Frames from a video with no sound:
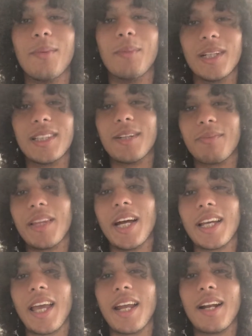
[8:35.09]
But they
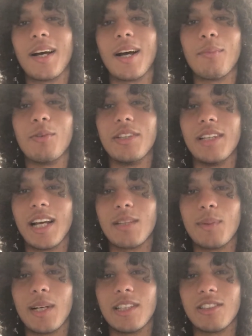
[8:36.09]
are getting a pretty
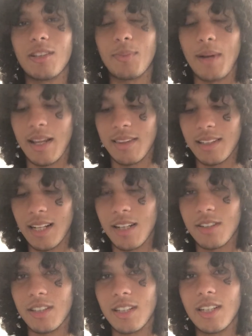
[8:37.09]
nice partnership, and I think they're
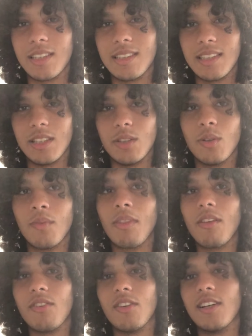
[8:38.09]
going to continue
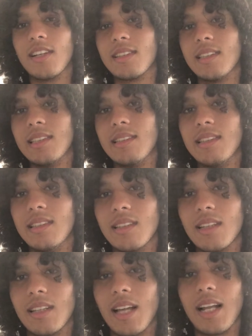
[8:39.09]
for the rest of the
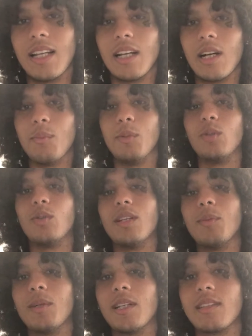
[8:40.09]
season. That link up between
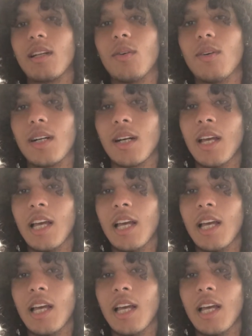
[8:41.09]
Jimenez and Hwang.